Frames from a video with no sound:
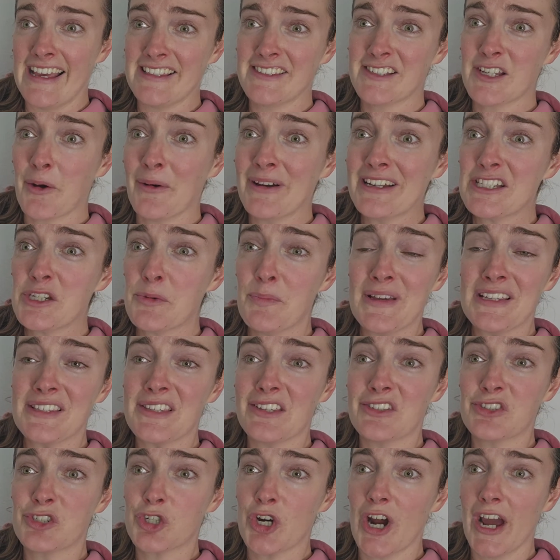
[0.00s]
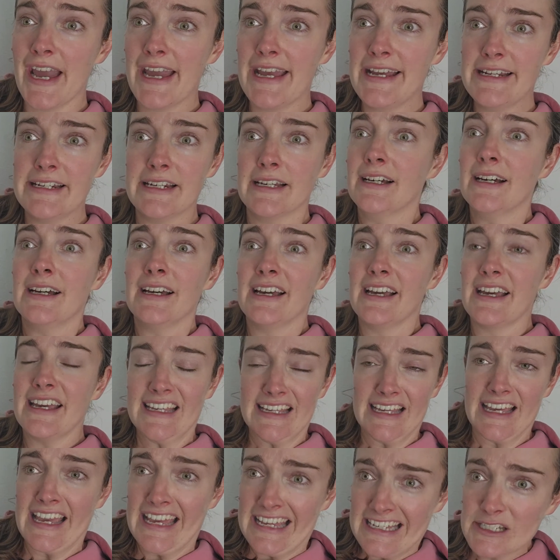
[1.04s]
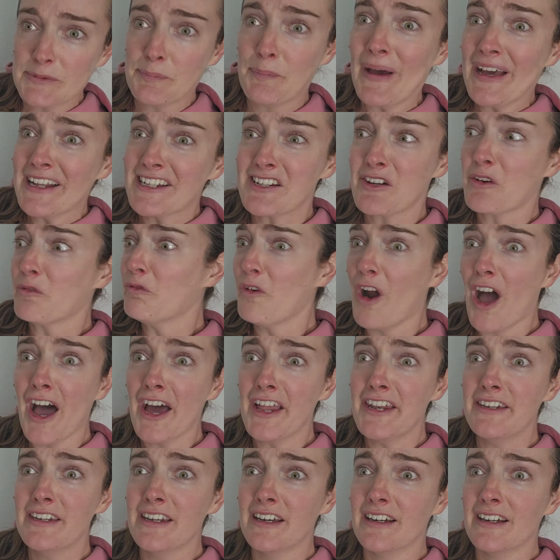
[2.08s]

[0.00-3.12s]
going to miss his train. He'd better run.